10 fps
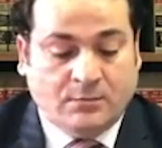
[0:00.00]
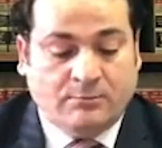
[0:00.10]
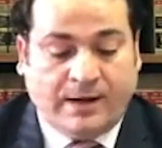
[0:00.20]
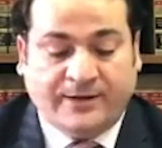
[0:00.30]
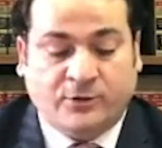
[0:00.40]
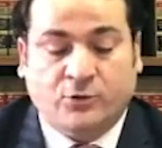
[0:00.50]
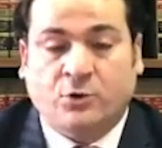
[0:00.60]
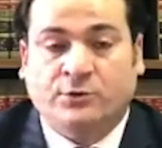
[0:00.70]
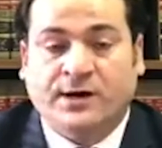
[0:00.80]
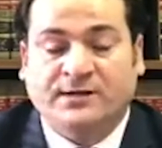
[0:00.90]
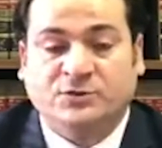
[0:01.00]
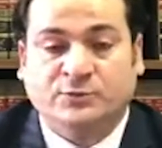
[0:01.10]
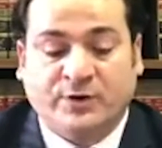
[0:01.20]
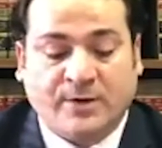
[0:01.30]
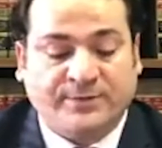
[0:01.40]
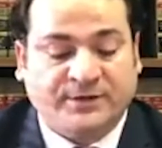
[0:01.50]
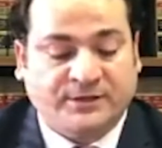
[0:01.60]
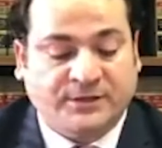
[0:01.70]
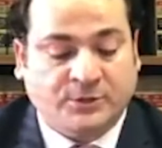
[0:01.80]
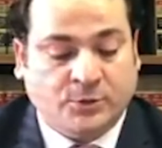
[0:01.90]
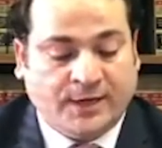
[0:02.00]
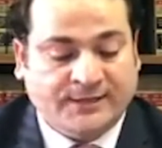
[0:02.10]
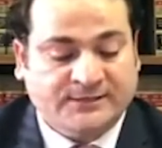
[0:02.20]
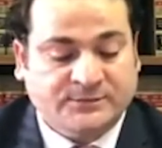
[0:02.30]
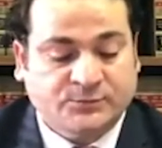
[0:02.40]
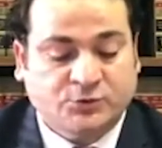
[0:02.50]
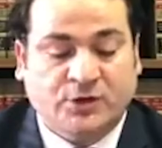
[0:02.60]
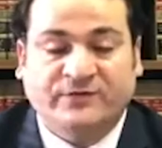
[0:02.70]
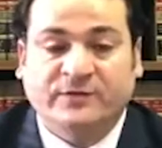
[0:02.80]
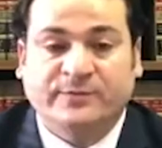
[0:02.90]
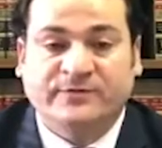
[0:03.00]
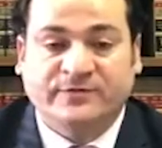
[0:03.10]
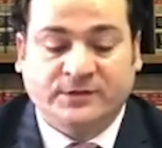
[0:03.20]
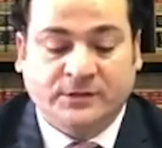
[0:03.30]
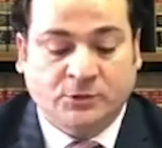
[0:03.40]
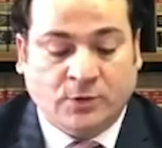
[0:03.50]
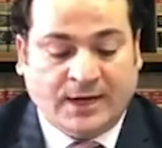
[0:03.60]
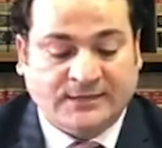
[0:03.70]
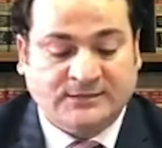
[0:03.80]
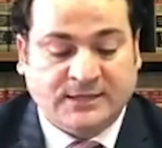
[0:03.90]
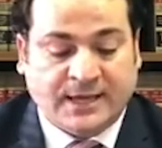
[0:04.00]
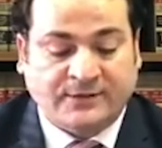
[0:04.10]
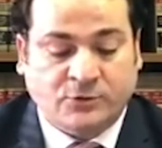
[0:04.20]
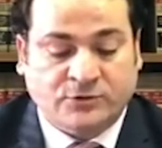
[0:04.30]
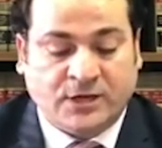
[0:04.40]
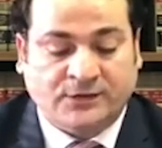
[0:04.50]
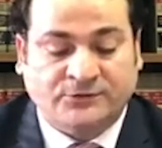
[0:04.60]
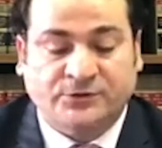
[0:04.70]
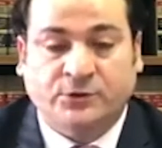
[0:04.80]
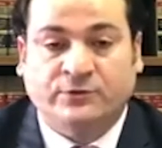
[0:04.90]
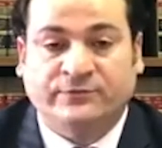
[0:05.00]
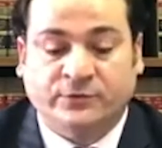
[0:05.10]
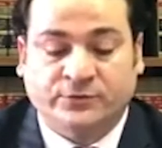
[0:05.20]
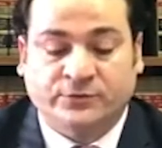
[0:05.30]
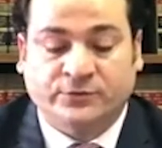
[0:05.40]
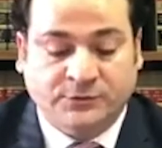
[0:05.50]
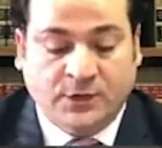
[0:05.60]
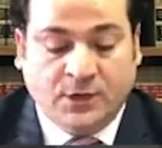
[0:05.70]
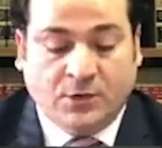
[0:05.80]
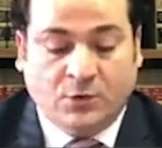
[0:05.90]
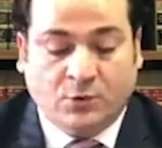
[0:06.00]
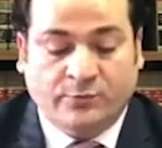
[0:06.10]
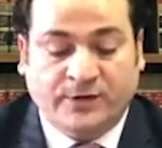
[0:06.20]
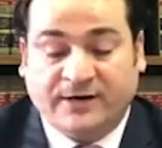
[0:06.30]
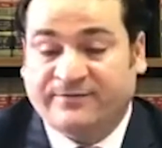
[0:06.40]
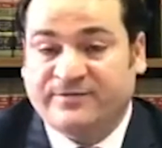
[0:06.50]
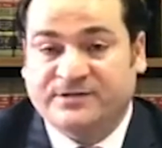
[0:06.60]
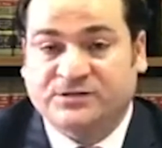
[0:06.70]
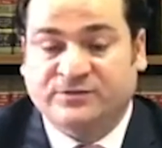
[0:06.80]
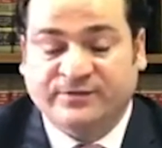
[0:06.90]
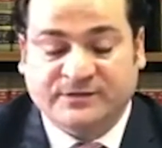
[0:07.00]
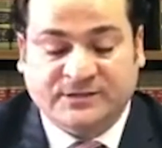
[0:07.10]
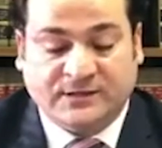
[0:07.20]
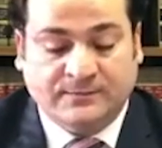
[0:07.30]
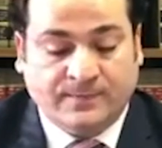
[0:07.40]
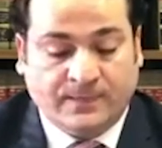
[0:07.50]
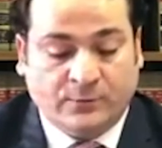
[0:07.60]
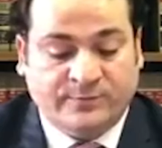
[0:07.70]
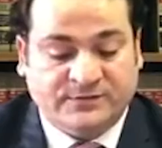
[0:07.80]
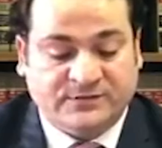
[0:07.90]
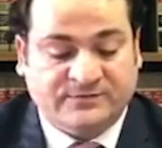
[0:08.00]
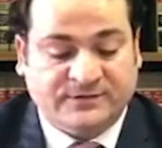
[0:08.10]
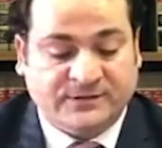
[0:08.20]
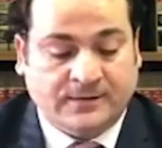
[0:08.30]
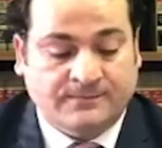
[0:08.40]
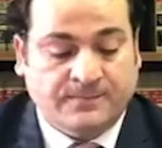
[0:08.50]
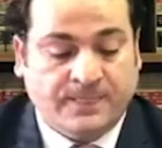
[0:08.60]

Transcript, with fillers: buy your own house or property in the US, travel between the US and your country of origin without a visitor visa or business visa,